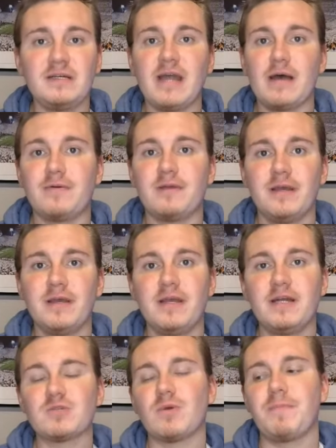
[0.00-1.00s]
Now,
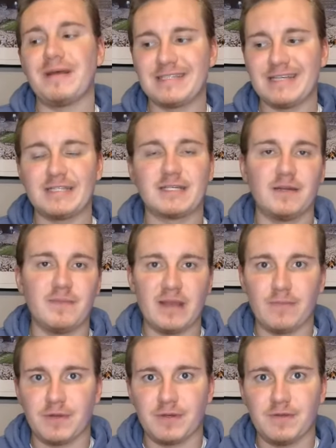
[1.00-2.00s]
here's what Penn State's going to be
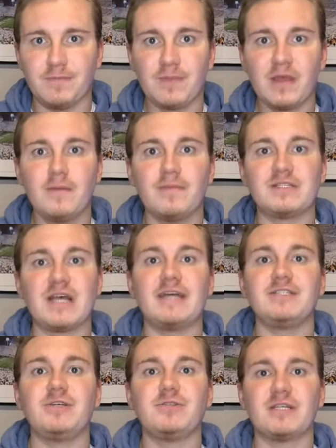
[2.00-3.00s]
able to do,
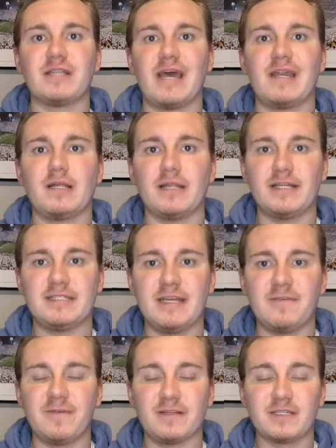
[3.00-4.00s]
besides using that elite
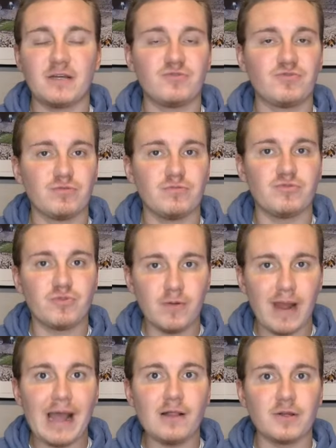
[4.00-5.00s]
defense. Now,
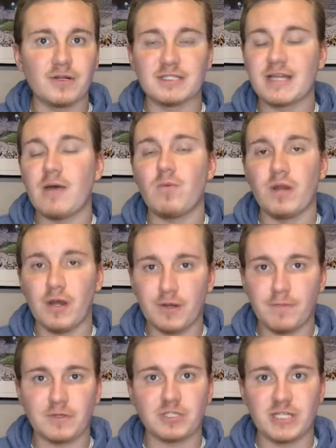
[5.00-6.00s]
Drew Aller is not
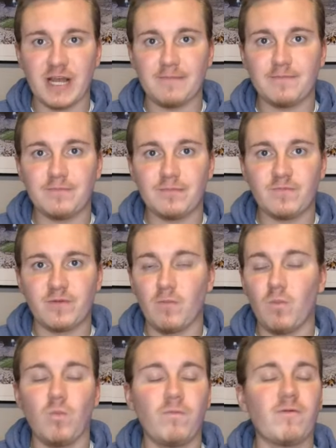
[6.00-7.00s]
100%
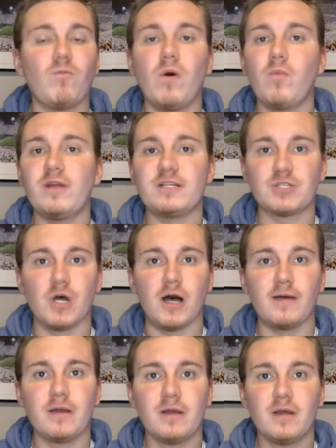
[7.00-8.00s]
from what we
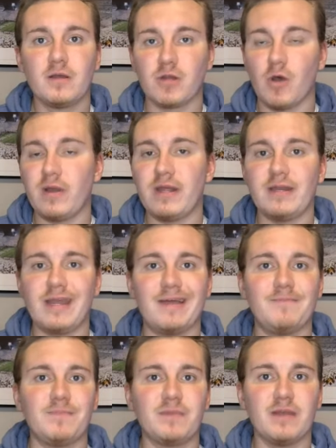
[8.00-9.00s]
saw going in
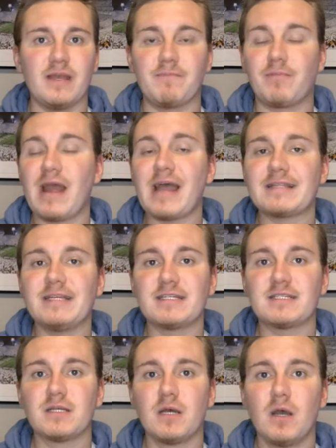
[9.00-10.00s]
and at practice.